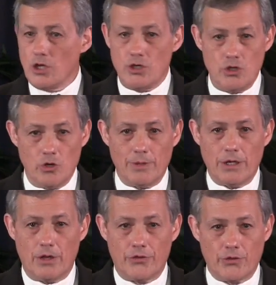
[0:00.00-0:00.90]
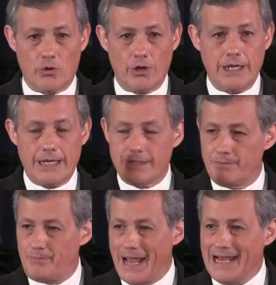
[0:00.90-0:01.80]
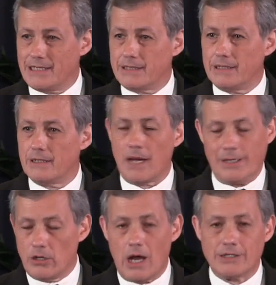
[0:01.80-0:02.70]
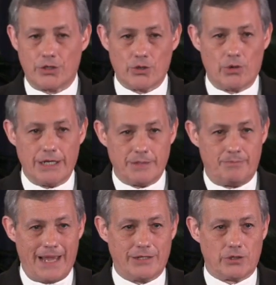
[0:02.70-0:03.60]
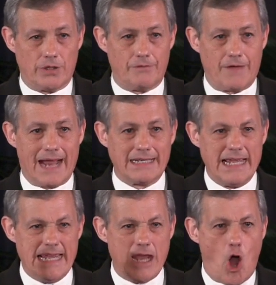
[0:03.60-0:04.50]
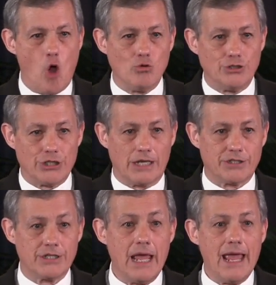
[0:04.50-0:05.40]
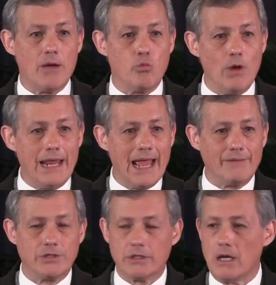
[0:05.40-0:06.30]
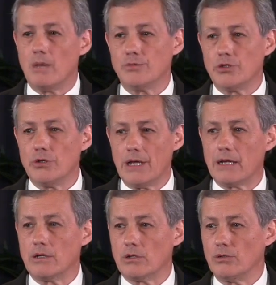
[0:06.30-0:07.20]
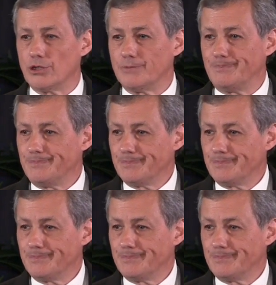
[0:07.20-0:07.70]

Human authority is based, I mean, God's authority is based on the fact He owns us, and we have to come to that conclusion.